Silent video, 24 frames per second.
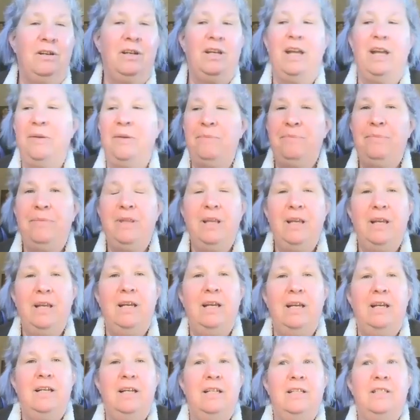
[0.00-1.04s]
Okay.
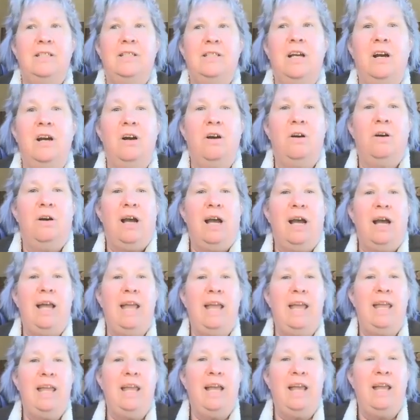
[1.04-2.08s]
So
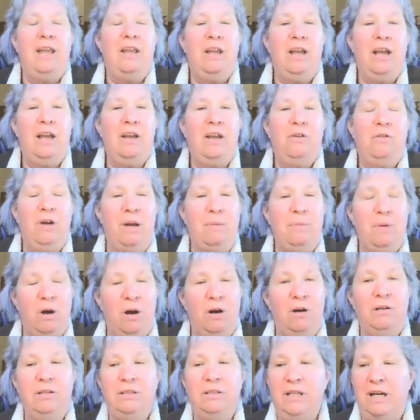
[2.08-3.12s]
I grab a
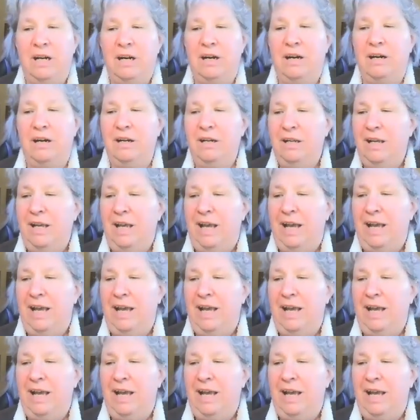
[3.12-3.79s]
hold of her